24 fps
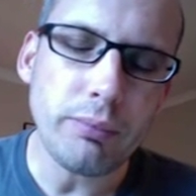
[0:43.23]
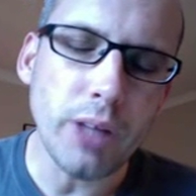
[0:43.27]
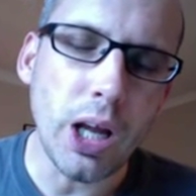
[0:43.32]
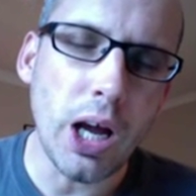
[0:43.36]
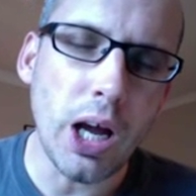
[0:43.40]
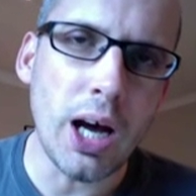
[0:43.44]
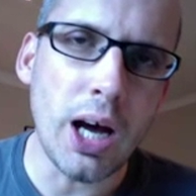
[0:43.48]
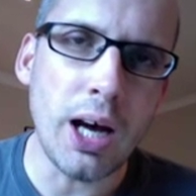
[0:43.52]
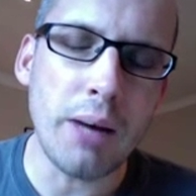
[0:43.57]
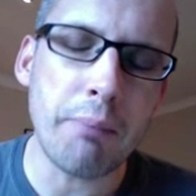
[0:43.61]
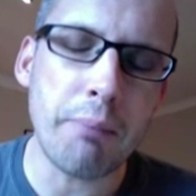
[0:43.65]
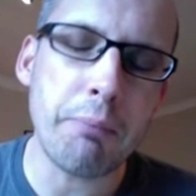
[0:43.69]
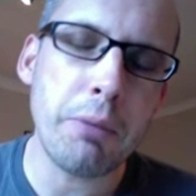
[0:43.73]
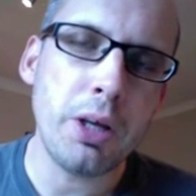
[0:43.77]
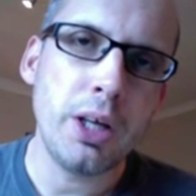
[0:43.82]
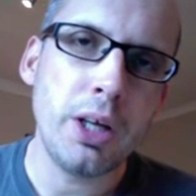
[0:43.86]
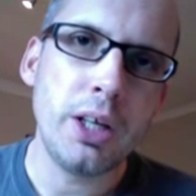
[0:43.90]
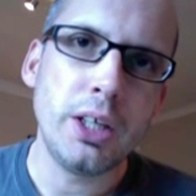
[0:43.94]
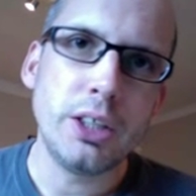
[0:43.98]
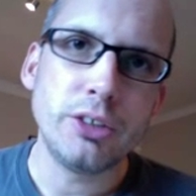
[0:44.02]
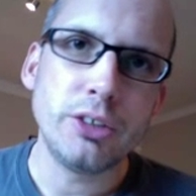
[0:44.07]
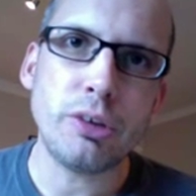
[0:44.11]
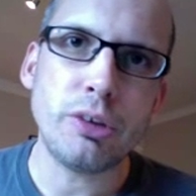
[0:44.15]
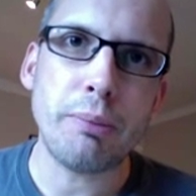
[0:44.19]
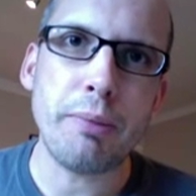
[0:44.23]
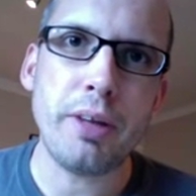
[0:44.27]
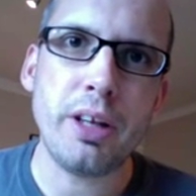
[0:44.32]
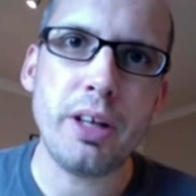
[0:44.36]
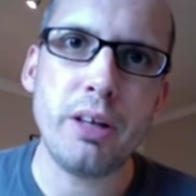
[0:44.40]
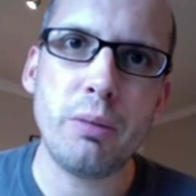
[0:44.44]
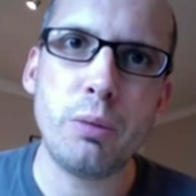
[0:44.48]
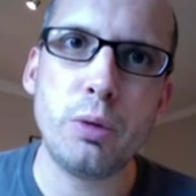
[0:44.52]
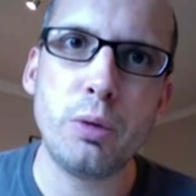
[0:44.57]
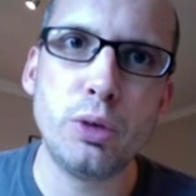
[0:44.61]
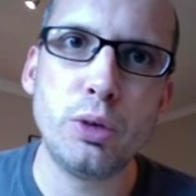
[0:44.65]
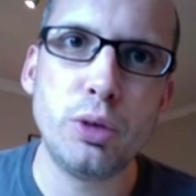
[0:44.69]
Something
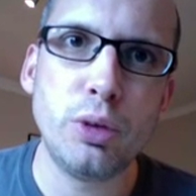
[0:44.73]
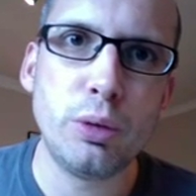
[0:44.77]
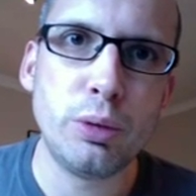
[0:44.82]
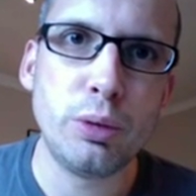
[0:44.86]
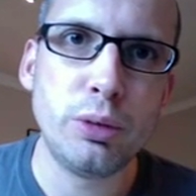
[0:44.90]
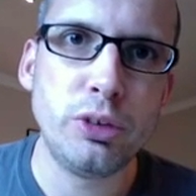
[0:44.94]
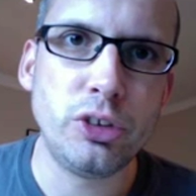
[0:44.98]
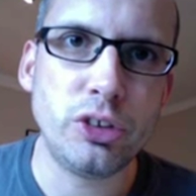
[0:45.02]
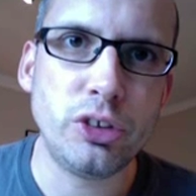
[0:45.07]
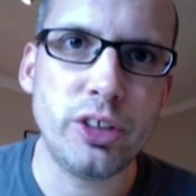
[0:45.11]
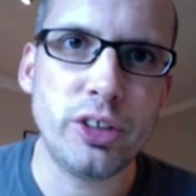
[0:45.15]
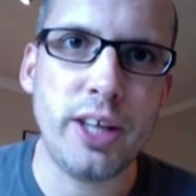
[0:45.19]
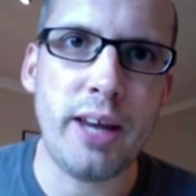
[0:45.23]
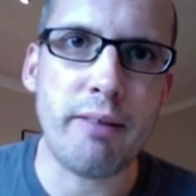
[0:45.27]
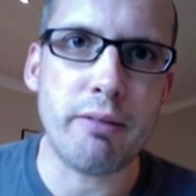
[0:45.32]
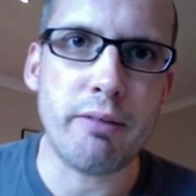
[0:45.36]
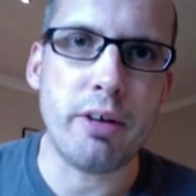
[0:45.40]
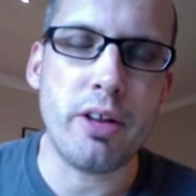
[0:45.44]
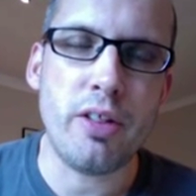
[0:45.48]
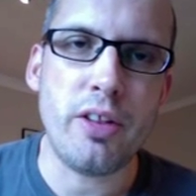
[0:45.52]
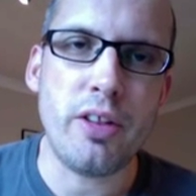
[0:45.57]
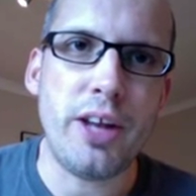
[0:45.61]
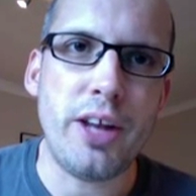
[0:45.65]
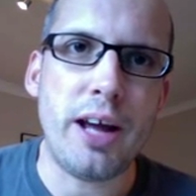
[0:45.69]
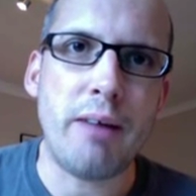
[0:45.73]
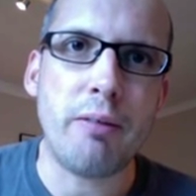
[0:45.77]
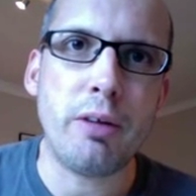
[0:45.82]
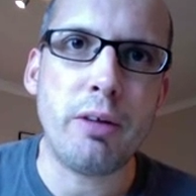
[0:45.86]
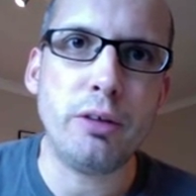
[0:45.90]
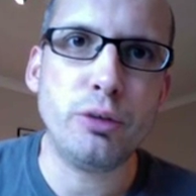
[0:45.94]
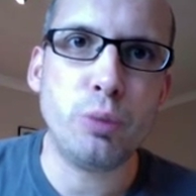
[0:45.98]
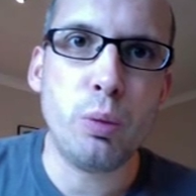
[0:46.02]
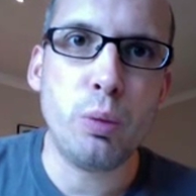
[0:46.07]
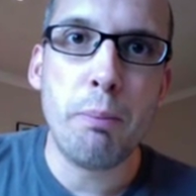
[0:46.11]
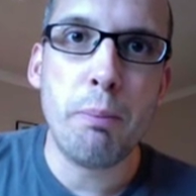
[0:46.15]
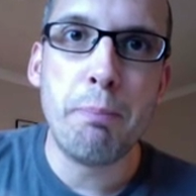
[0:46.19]
that will just get rid of the
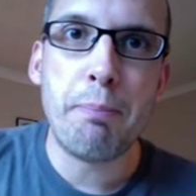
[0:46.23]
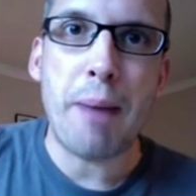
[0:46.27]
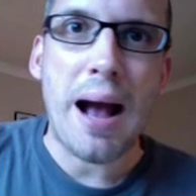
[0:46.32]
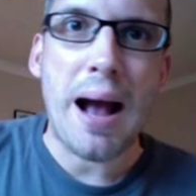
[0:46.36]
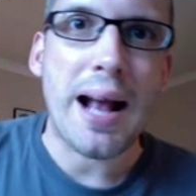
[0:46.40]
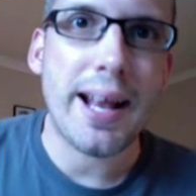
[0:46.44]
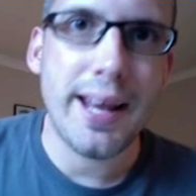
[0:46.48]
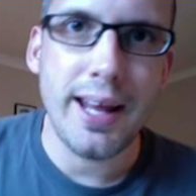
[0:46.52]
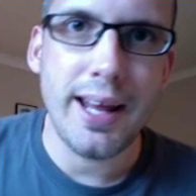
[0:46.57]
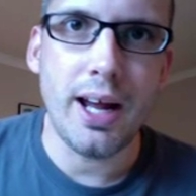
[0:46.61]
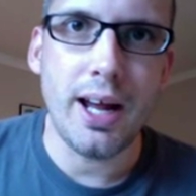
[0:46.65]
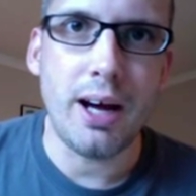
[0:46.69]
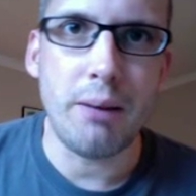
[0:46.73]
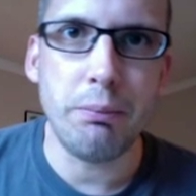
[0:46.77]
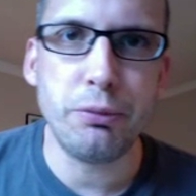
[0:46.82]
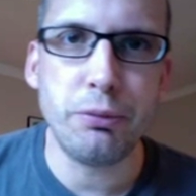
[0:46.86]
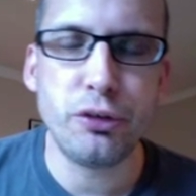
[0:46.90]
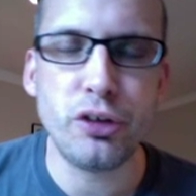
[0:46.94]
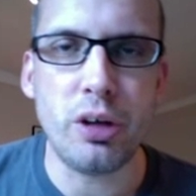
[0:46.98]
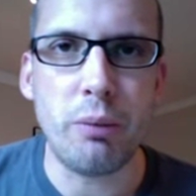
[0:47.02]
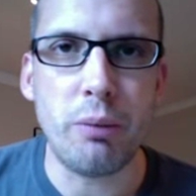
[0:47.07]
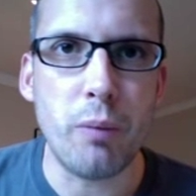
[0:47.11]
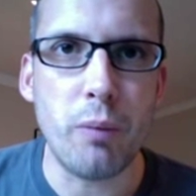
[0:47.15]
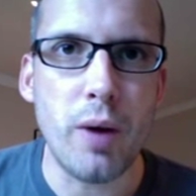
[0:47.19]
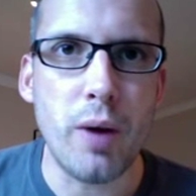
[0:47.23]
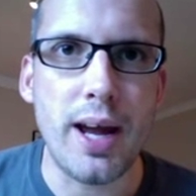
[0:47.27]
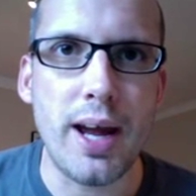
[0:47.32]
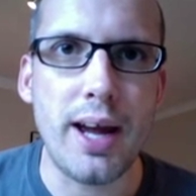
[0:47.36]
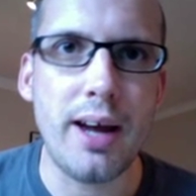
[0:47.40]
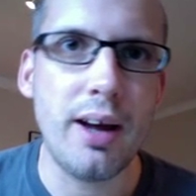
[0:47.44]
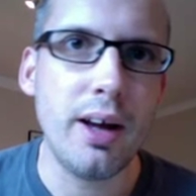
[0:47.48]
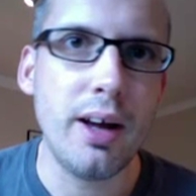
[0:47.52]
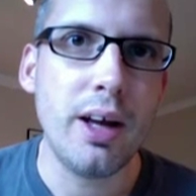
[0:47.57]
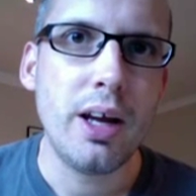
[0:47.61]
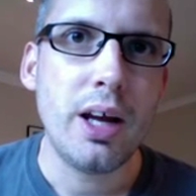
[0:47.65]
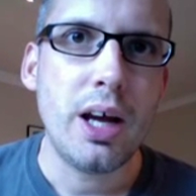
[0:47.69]
downloads, will back it up
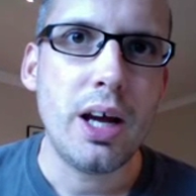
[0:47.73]
somewhere